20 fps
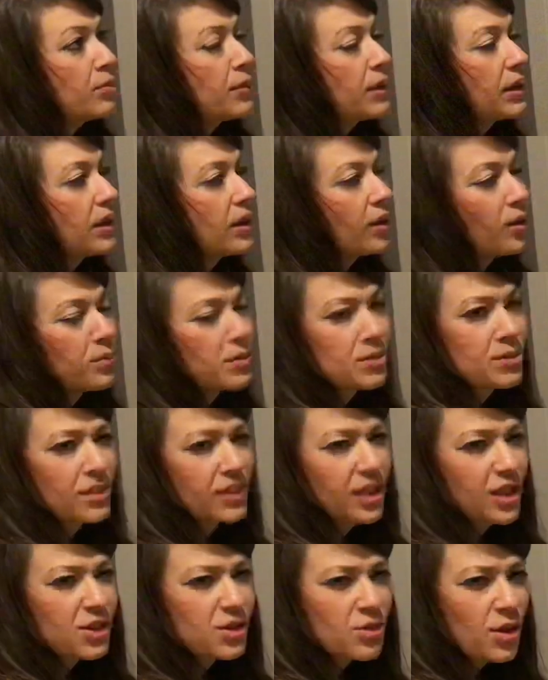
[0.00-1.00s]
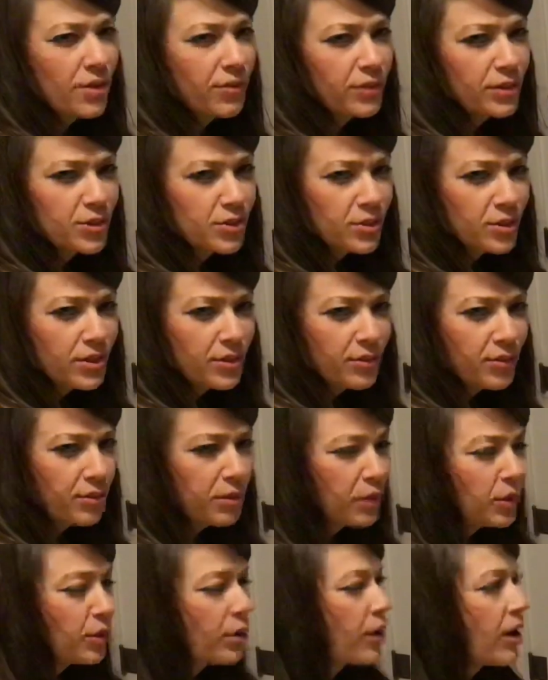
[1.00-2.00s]
it almost looked like a truffle tree from
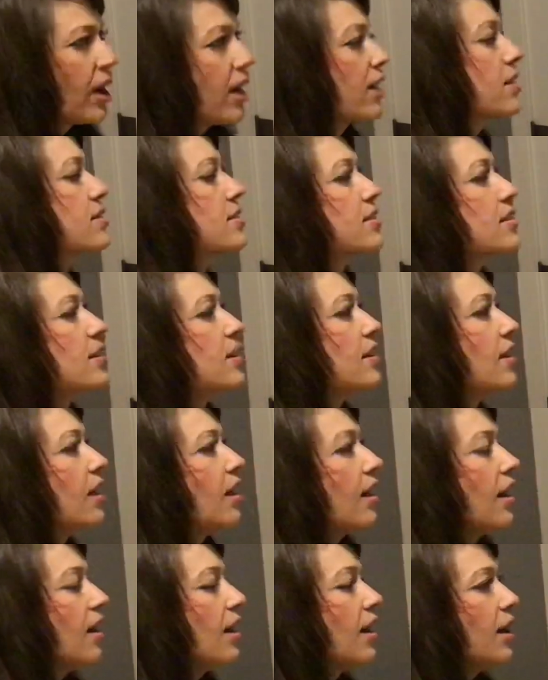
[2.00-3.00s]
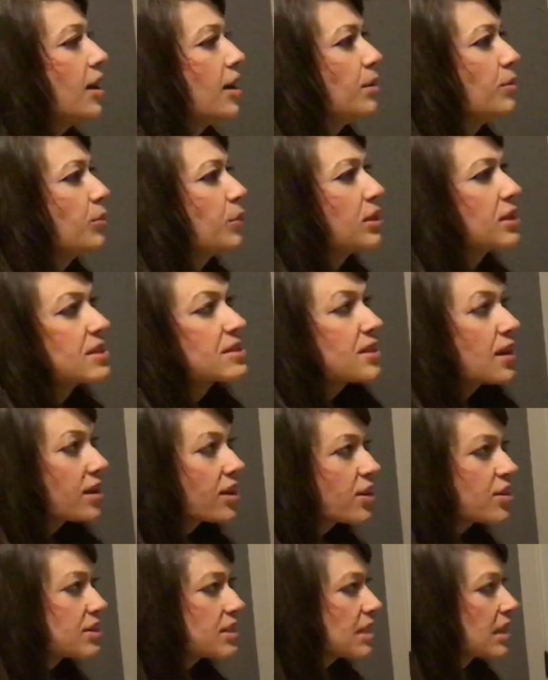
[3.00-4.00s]
the Lorax, with the
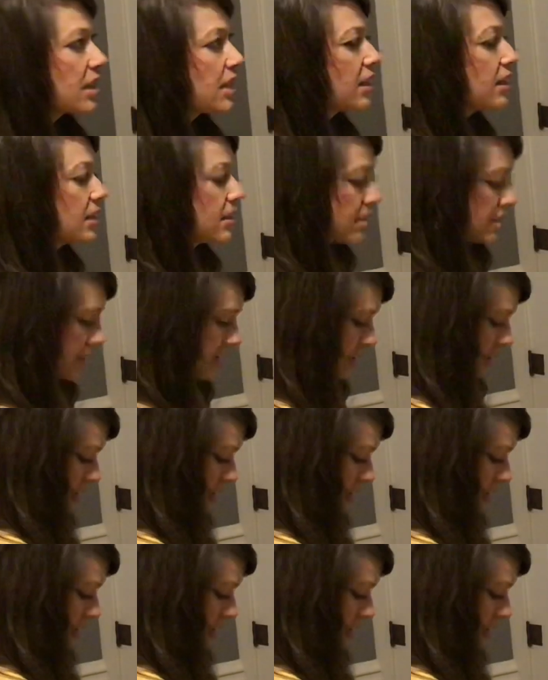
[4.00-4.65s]
suckers in it.